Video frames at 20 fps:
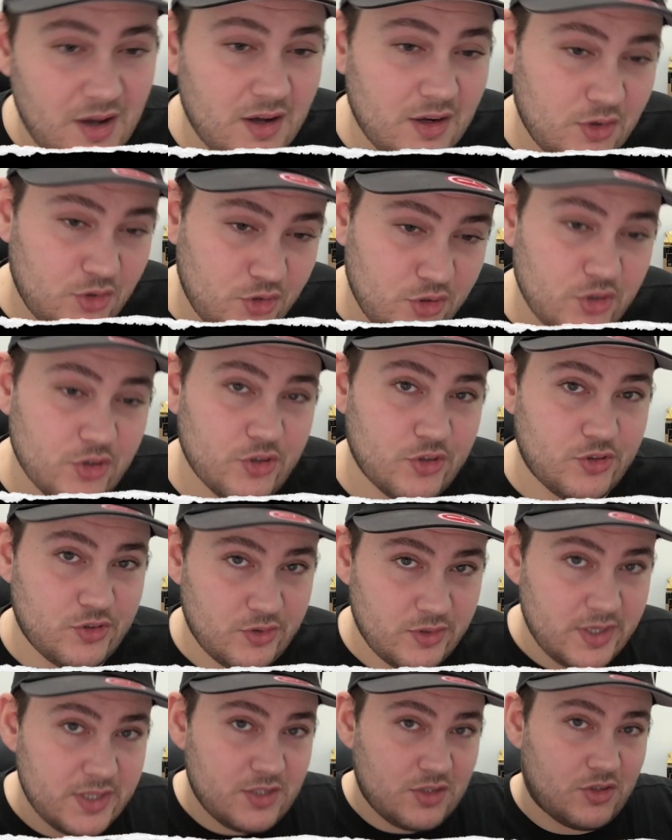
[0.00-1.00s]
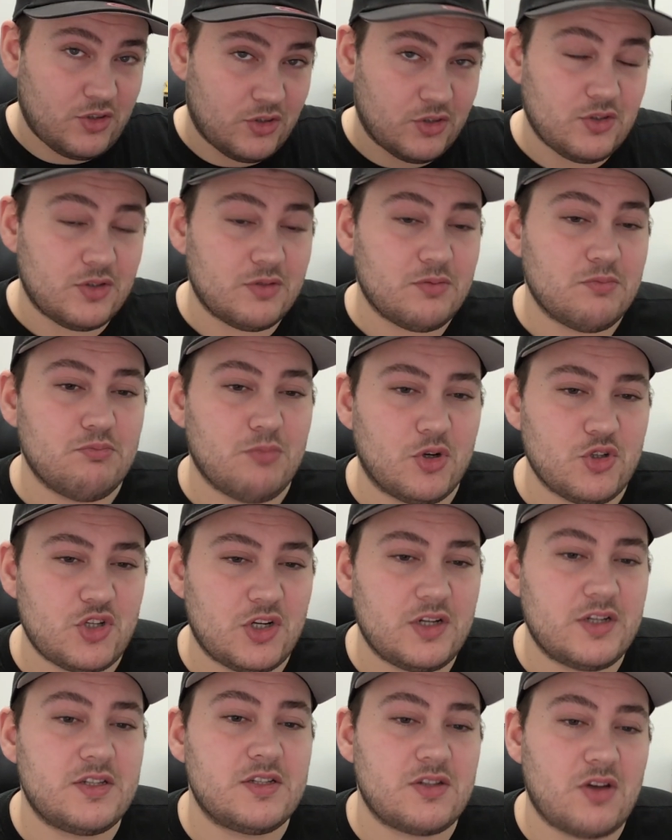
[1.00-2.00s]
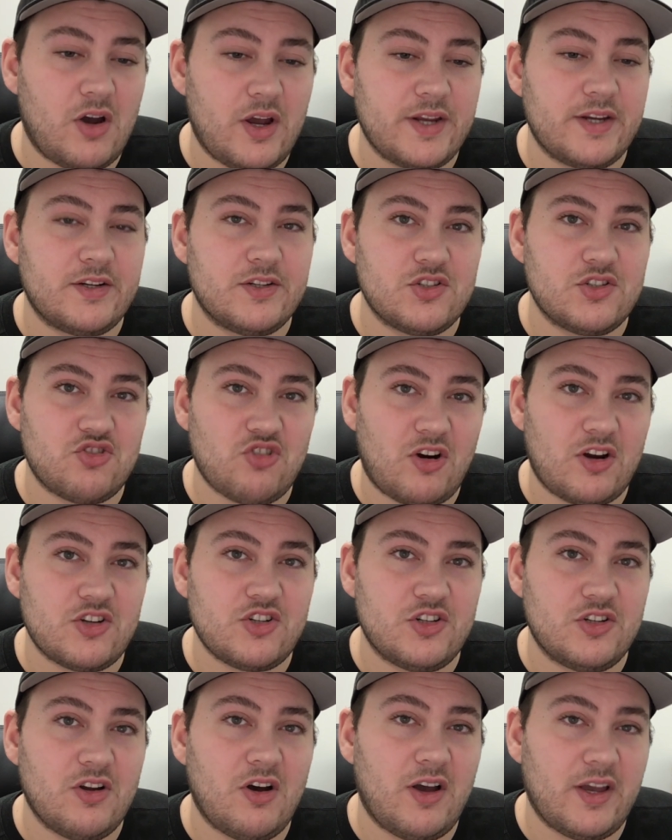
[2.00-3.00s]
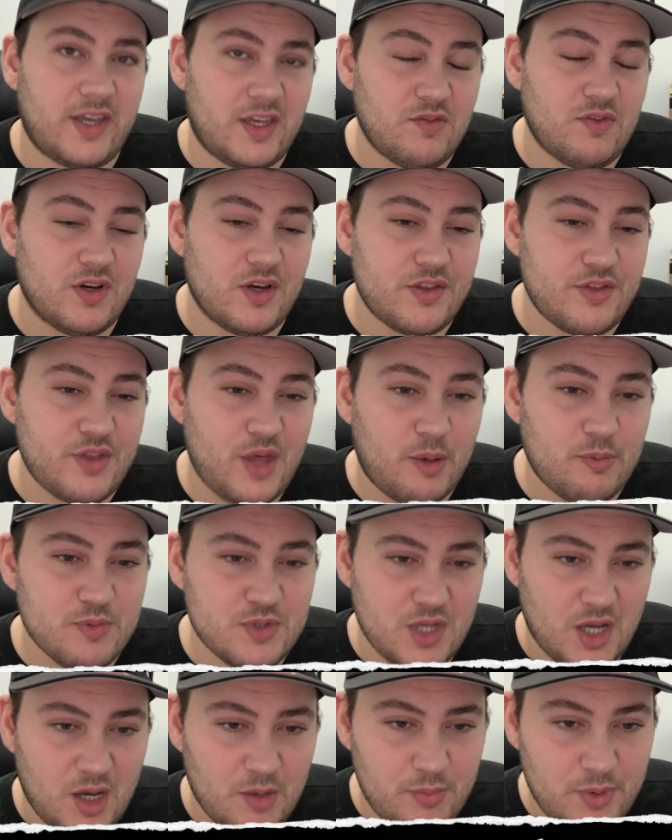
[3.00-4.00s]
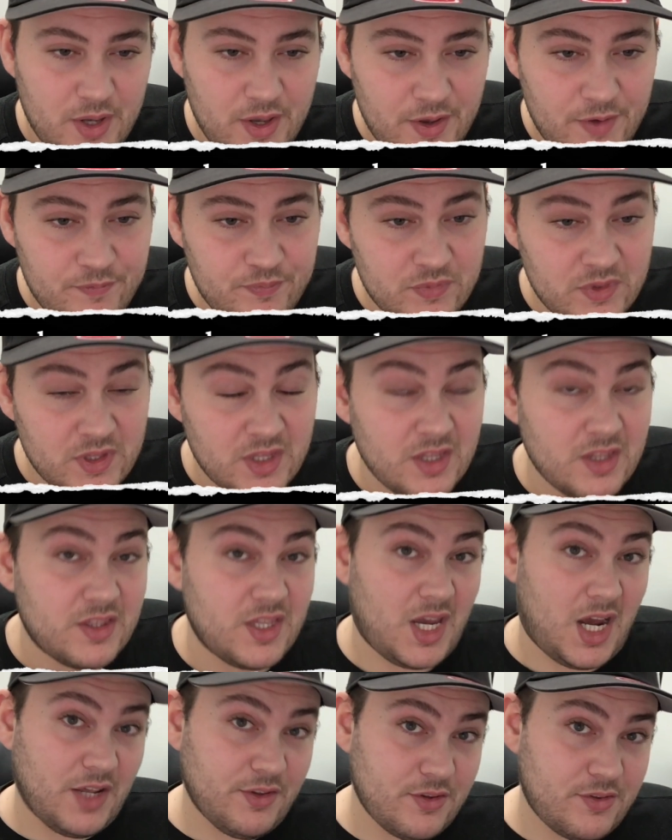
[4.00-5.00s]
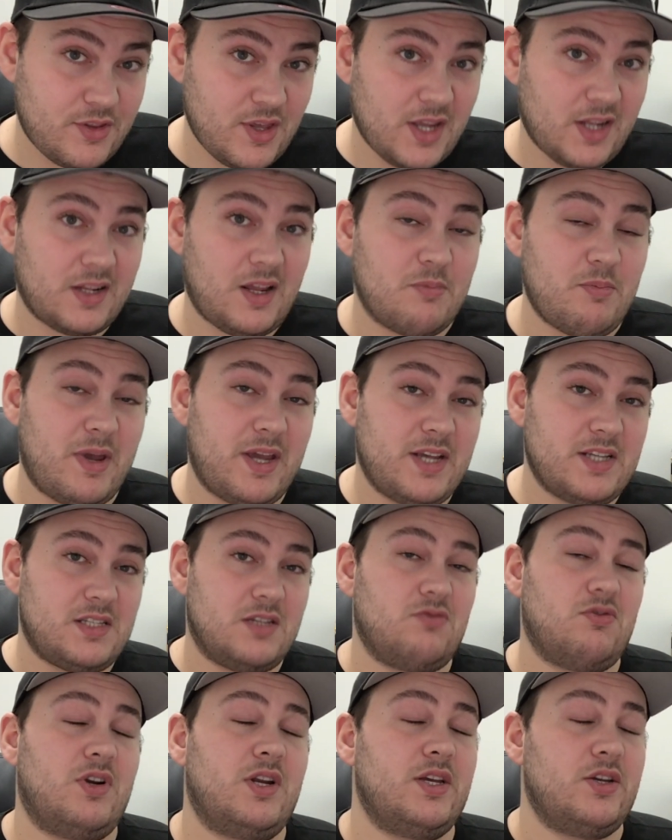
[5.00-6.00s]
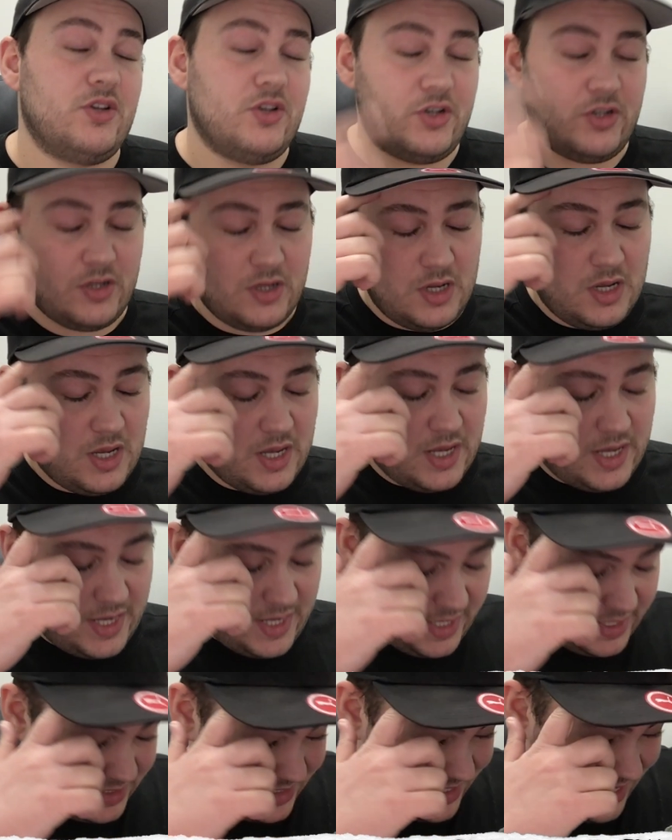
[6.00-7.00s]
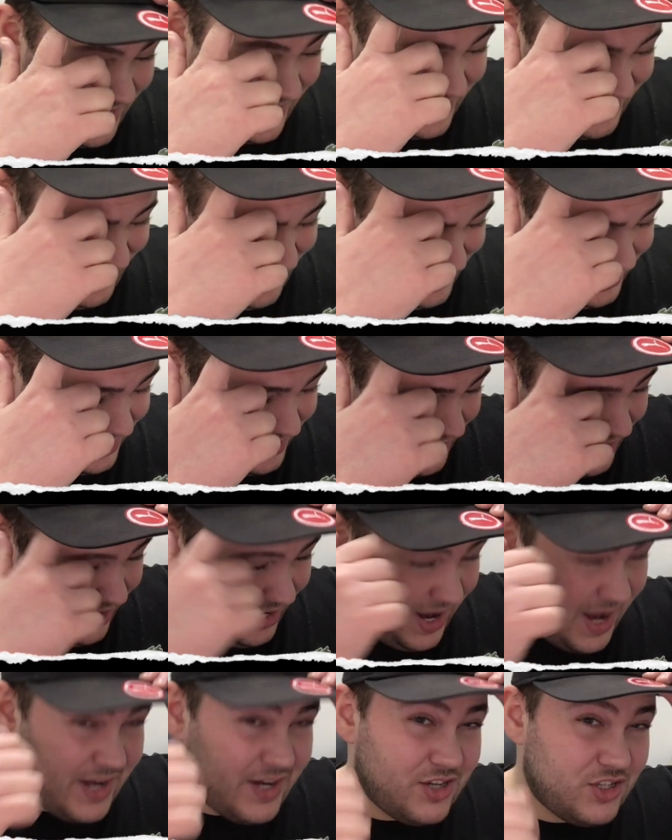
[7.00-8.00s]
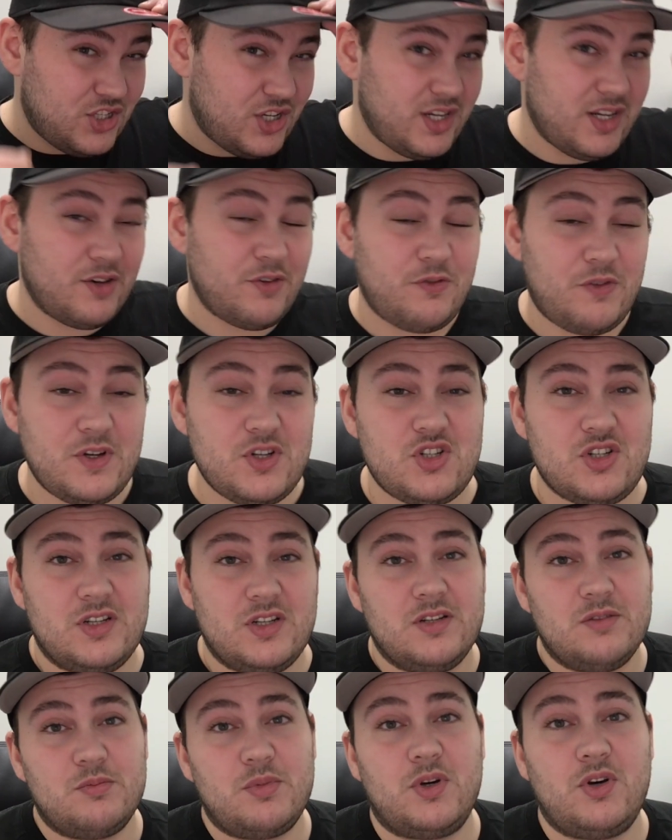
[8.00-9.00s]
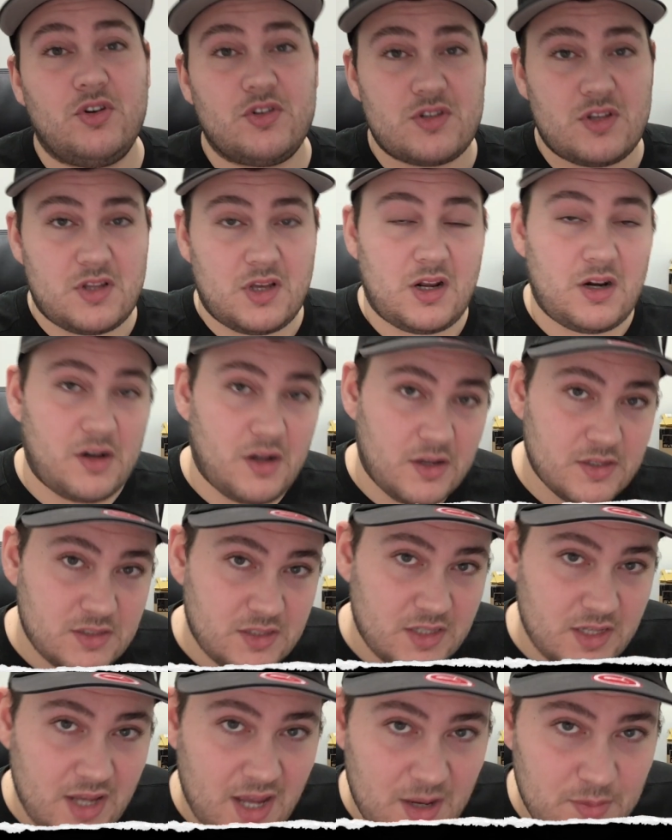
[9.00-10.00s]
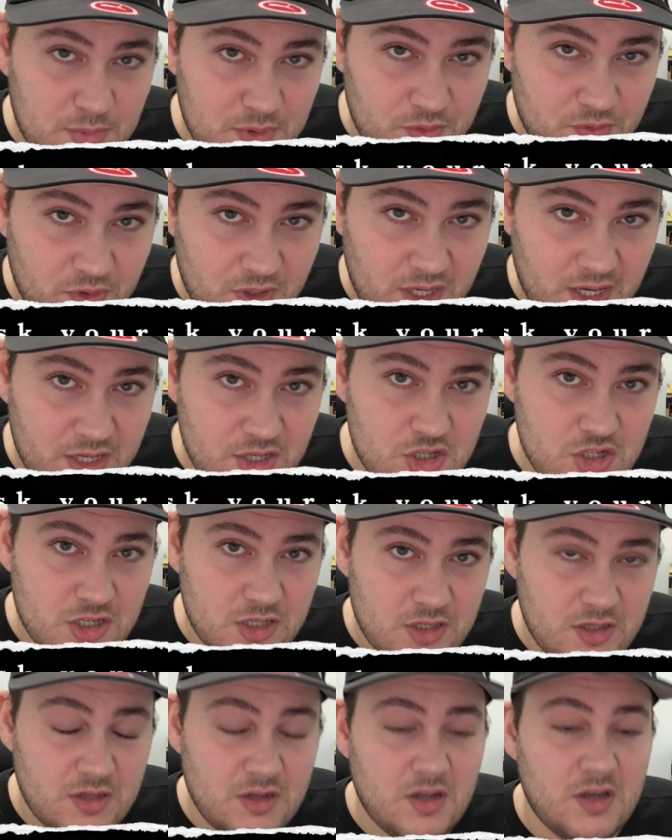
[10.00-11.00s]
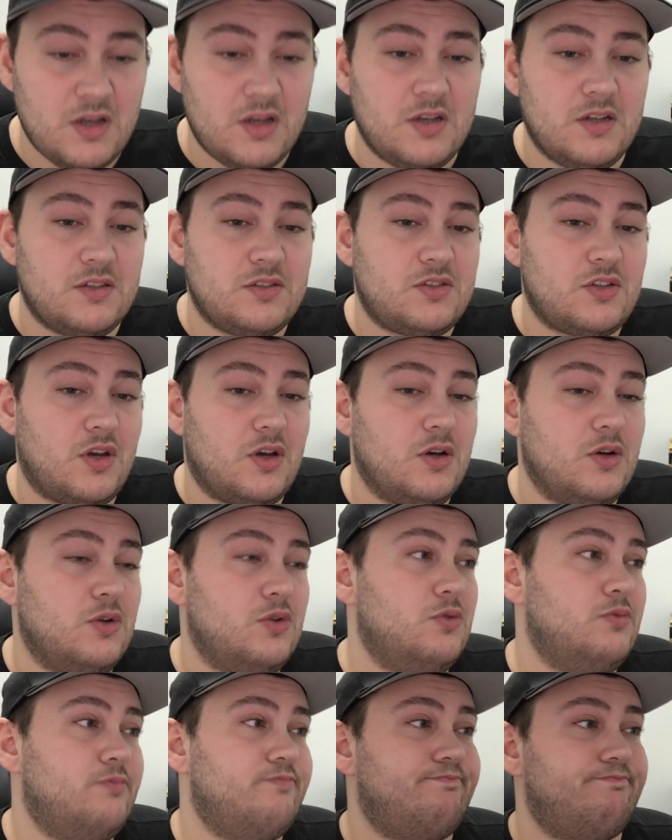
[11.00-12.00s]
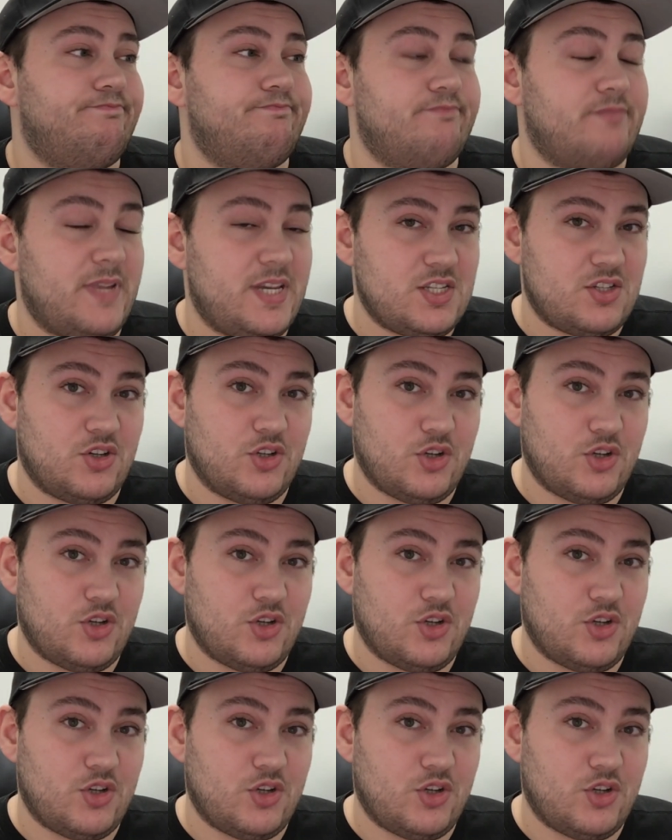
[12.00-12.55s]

good, it's good. Modular design construction, I give it a thumbs up. The other thing that makes it really good is that it's energy efficient because of the Class D amplification. So it's going to